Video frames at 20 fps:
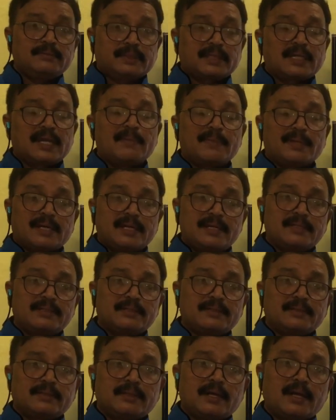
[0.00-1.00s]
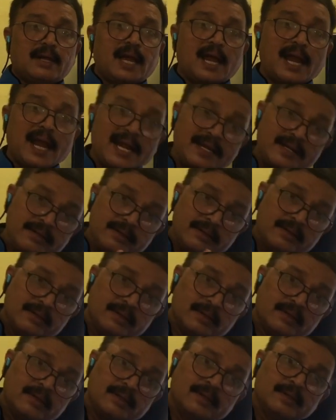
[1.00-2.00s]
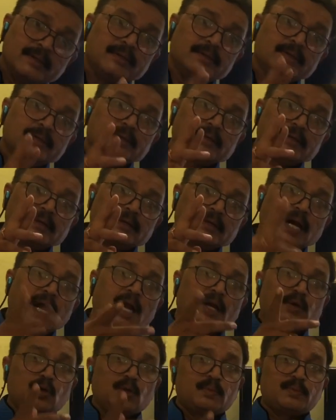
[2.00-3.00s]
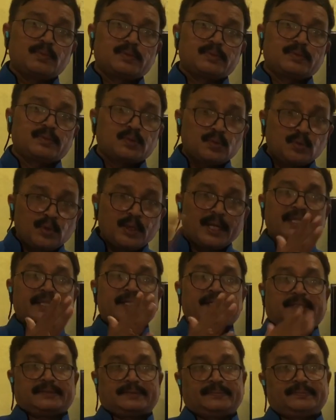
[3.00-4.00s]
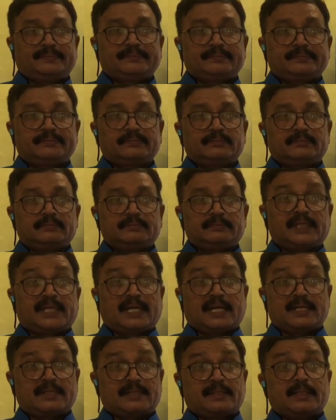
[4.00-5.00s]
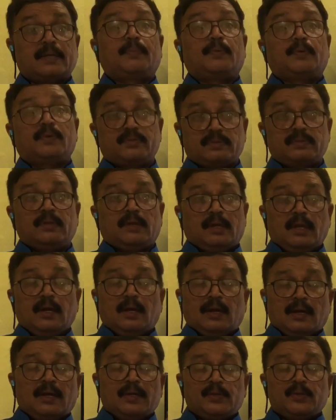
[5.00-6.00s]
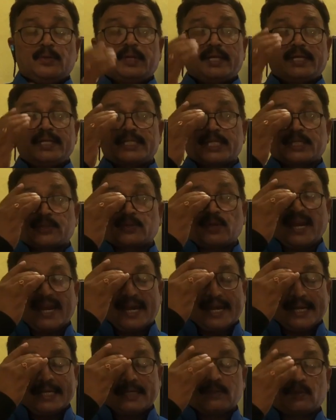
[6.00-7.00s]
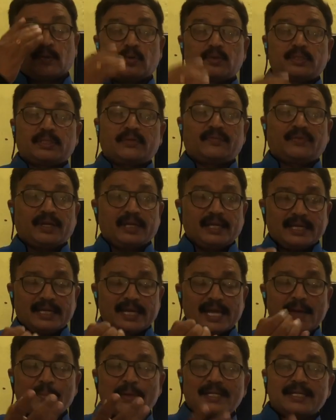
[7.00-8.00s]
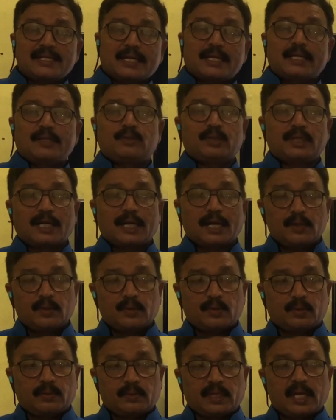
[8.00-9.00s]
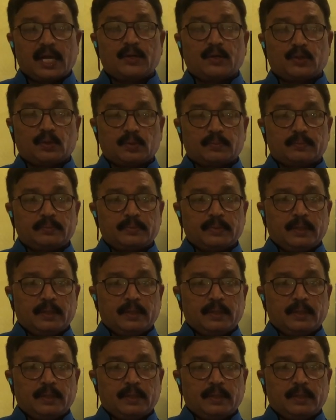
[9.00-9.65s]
chemicals and condoms together, because suppose during sexual intercourse, if any damage occurs to the condom,